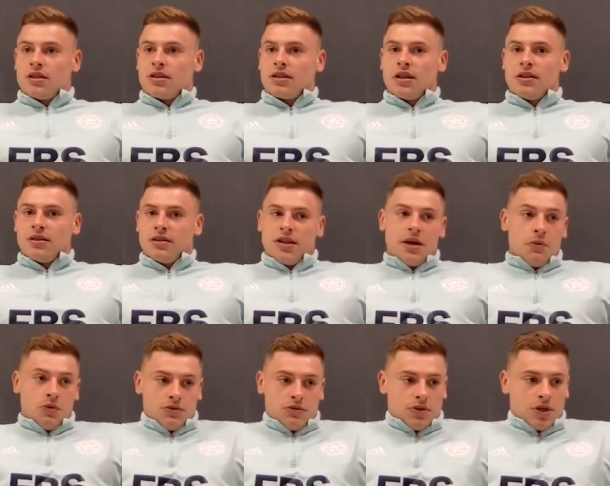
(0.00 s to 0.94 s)
I think that
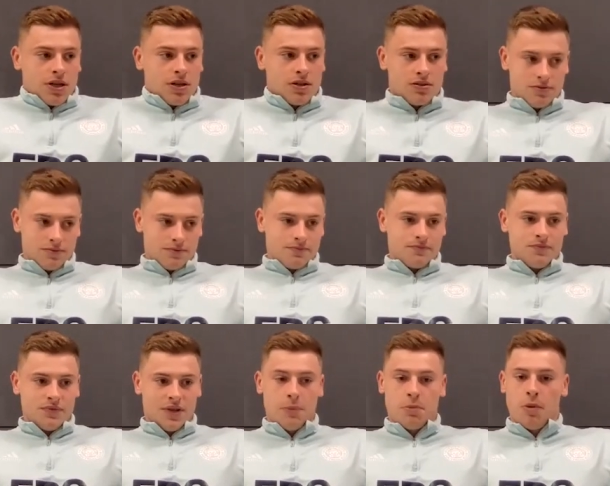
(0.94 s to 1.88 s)
they
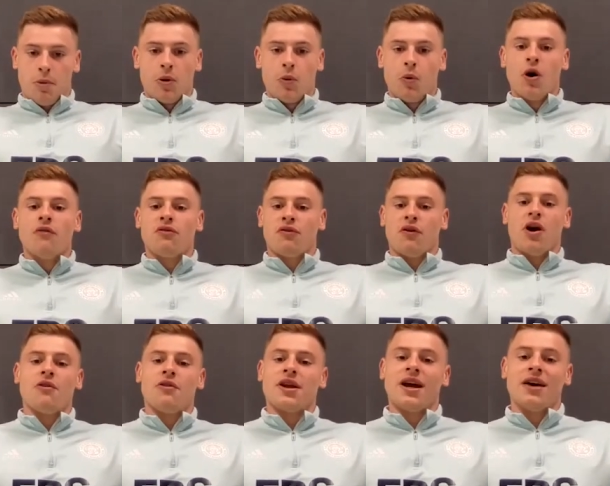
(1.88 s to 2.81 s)
they probably weren't
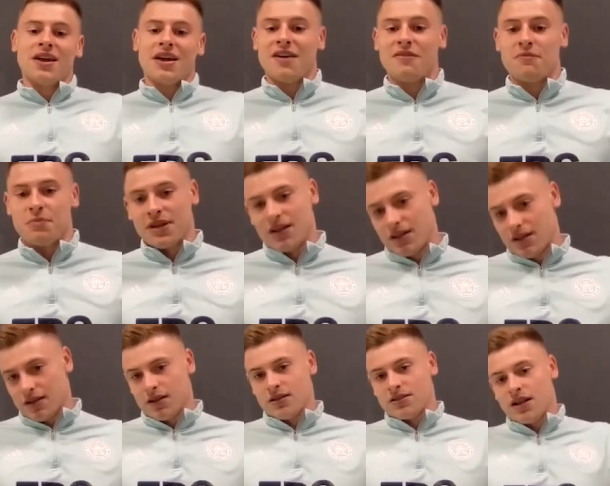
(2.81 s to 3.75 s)
firing how they have
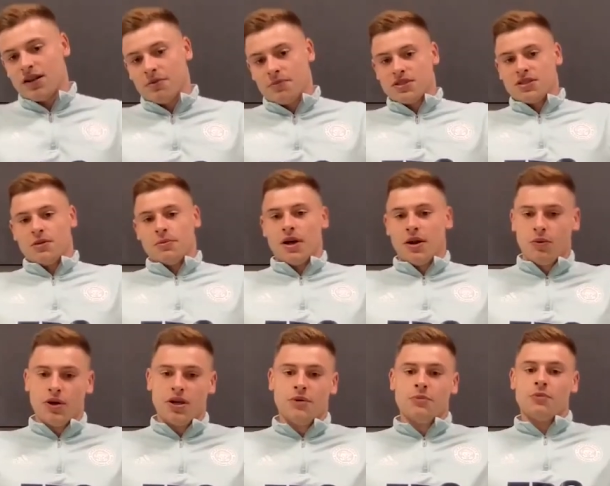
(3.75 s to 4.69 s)
been, and Salah missed a
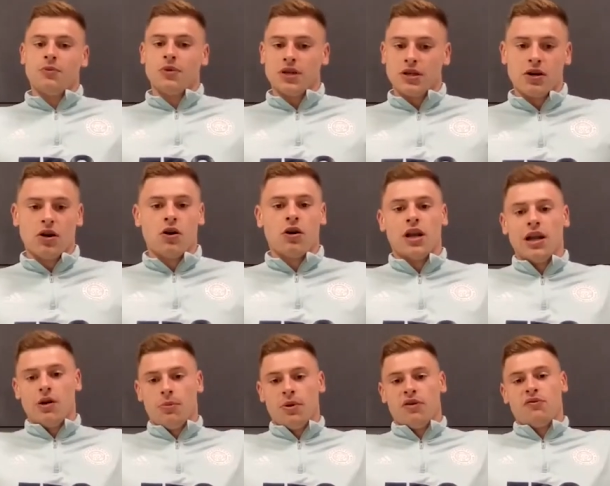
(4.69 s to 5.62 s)
penalty, and we got
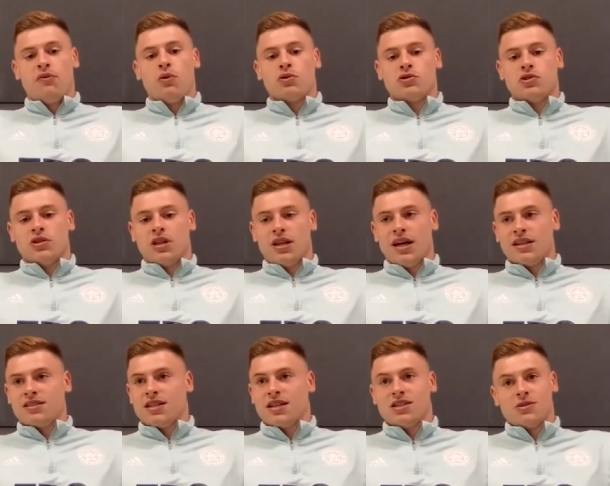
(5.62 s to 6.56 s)
a little bit fortunate in
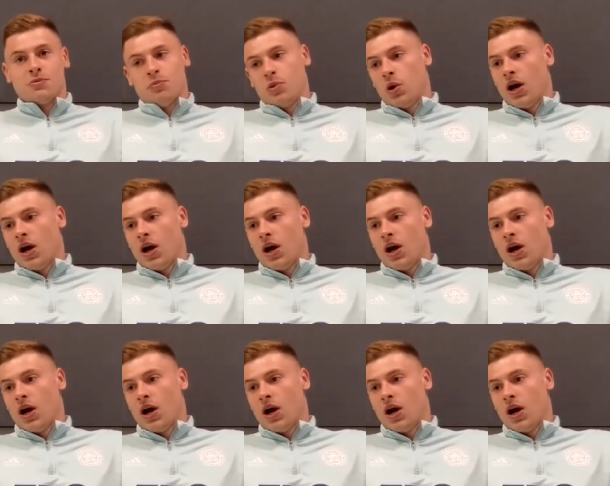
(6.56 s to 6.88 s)
that sense.